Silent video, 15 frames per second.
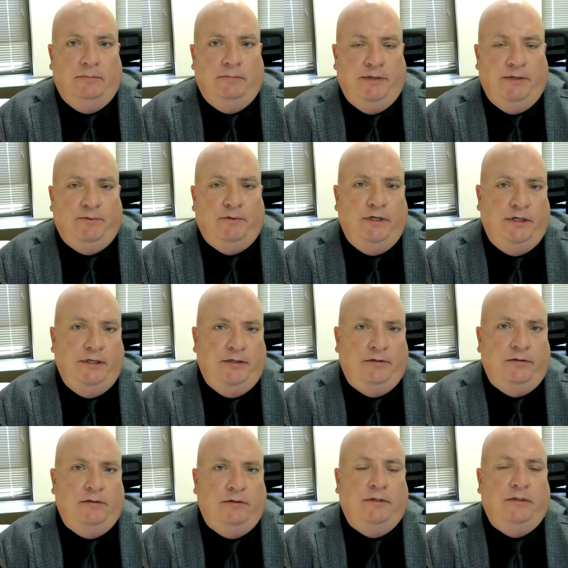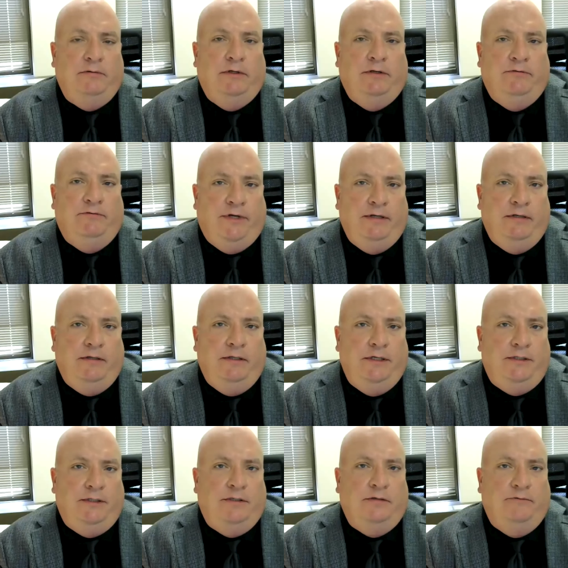people here in
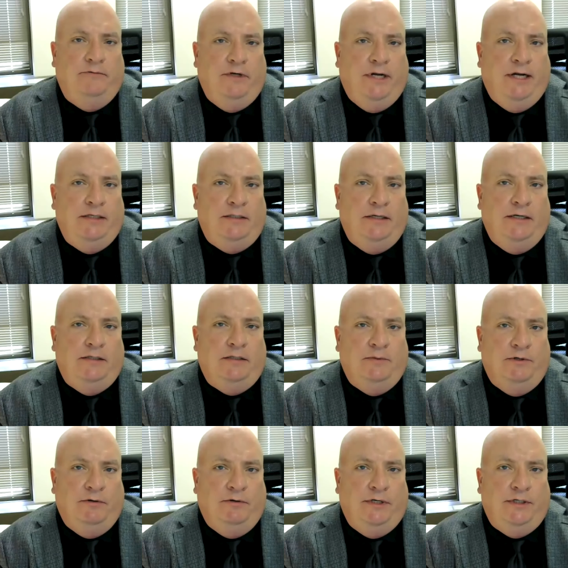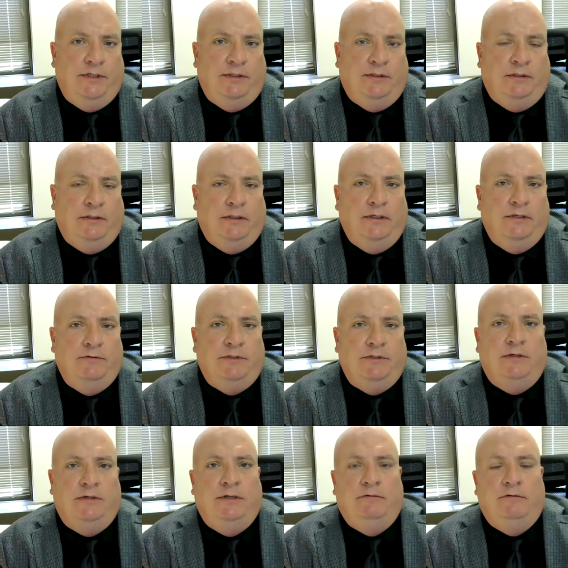violation of United States immigration law. He was
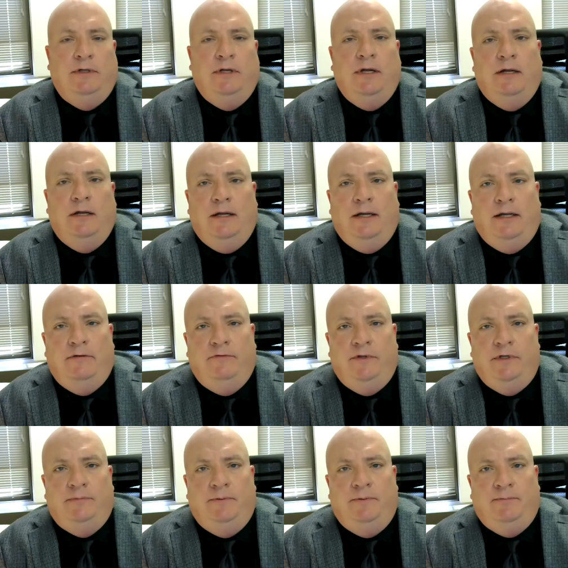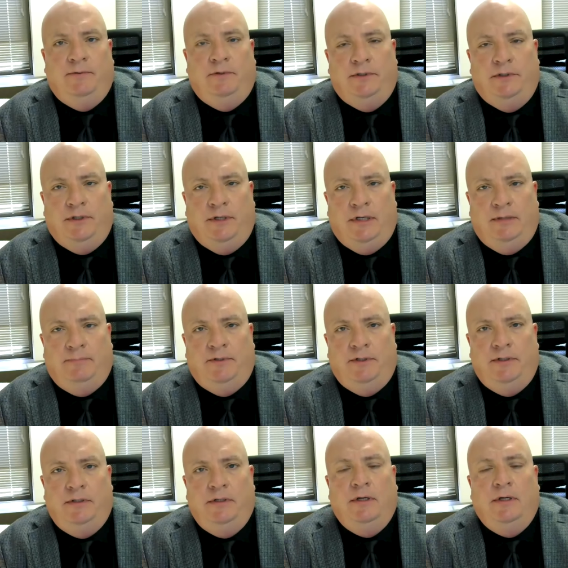going to have these people
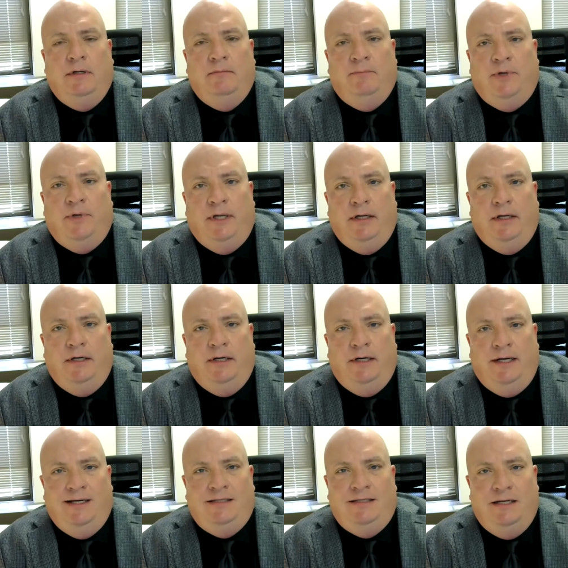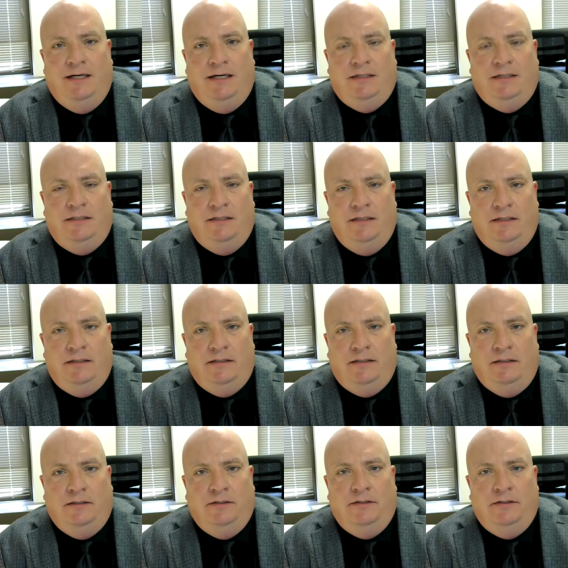adopted by United States
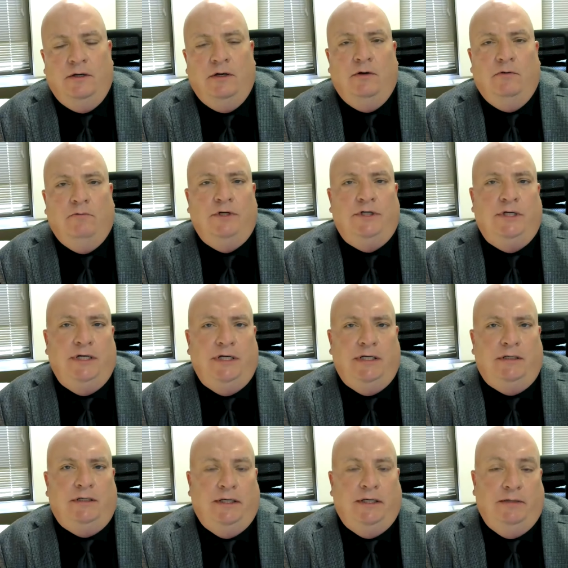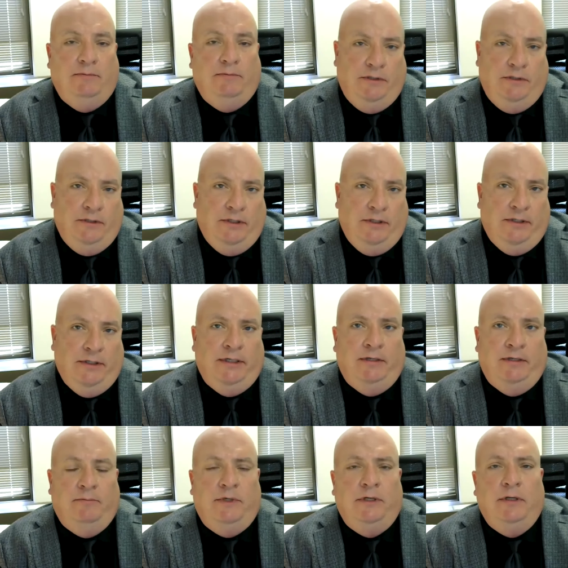citizens, which he claimed to
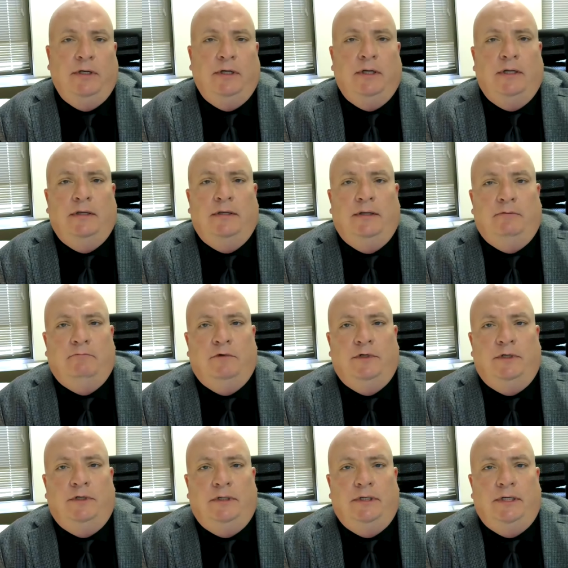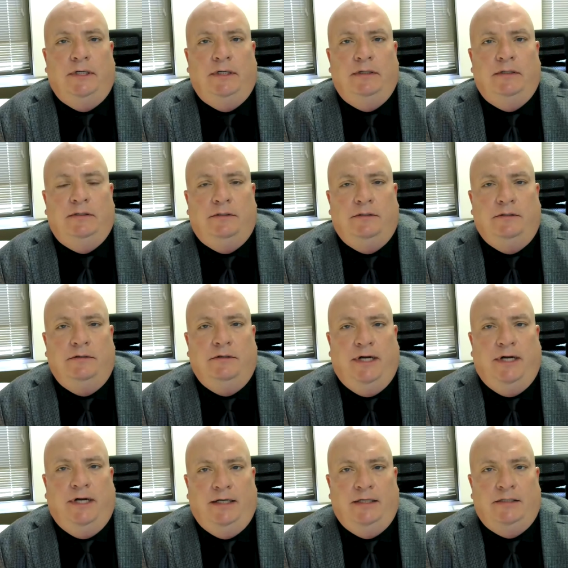them that would lead to
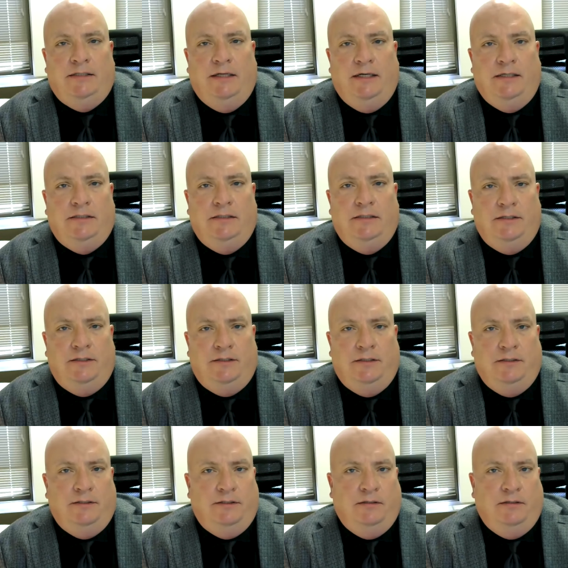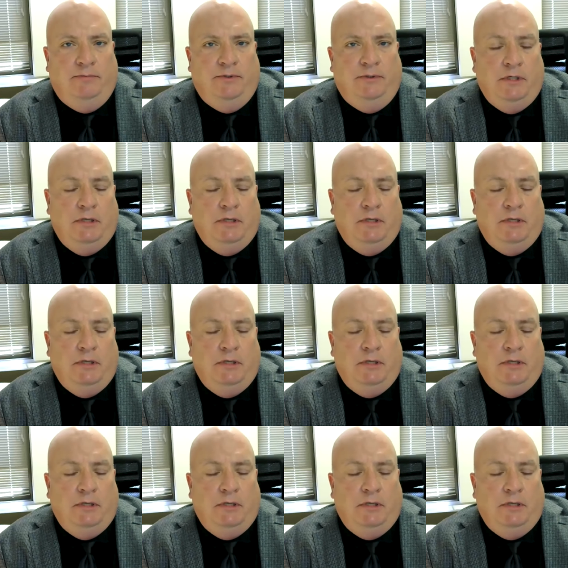United States citizenship.